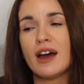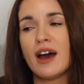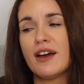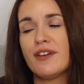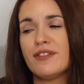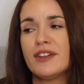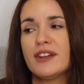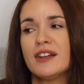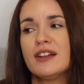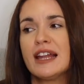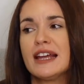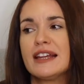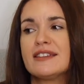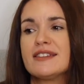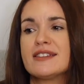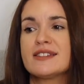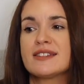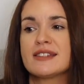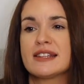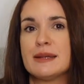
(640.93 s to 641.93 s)
I feel like
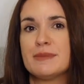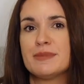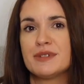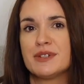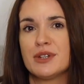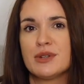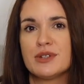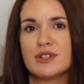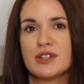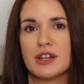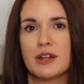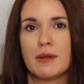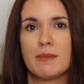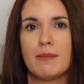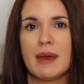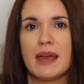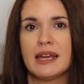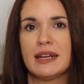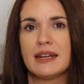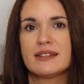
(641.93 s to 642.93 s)
the sleep suits are the
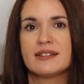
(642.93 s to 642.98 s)
main